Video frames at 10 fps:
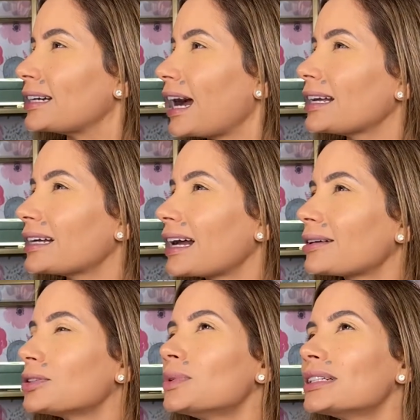I
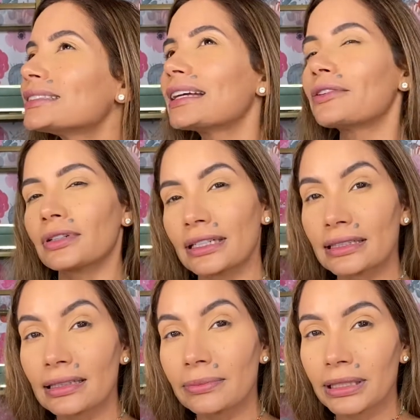don't want to say
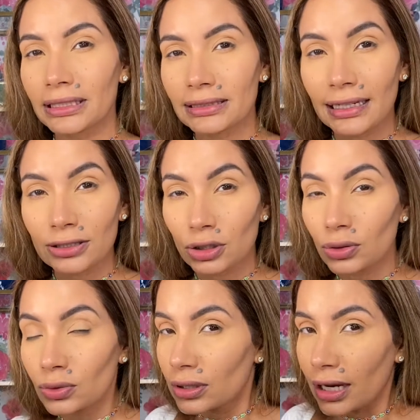reason, because I
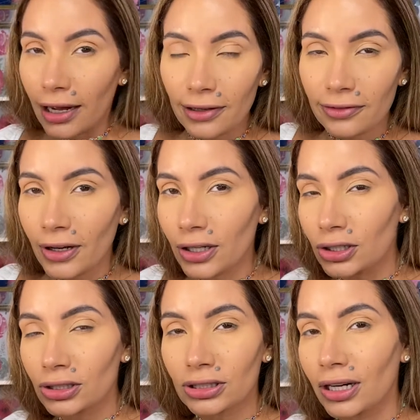do love a
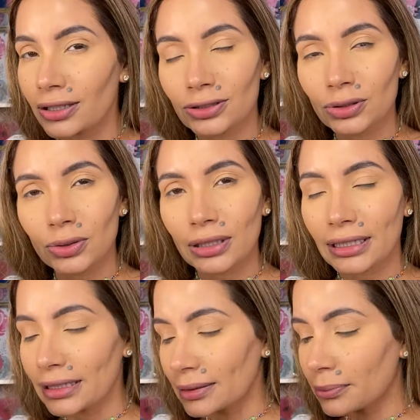good
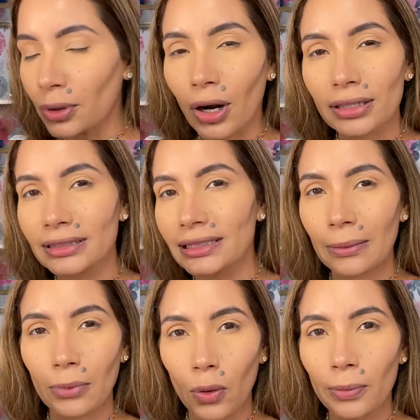contouring,
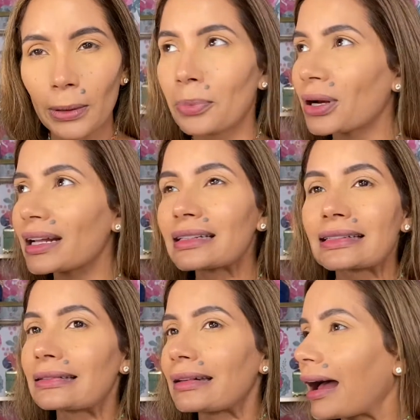bronzing moment, but it's
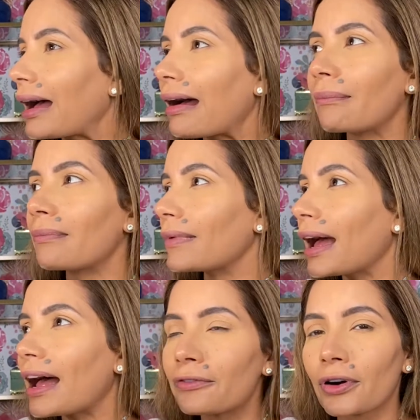not
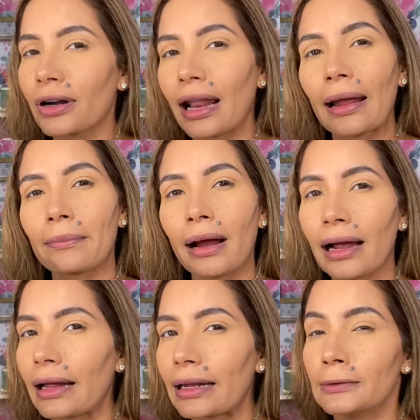ever like
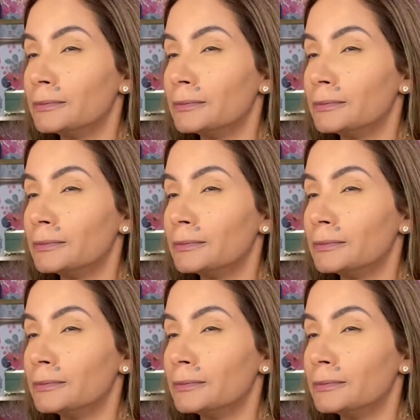my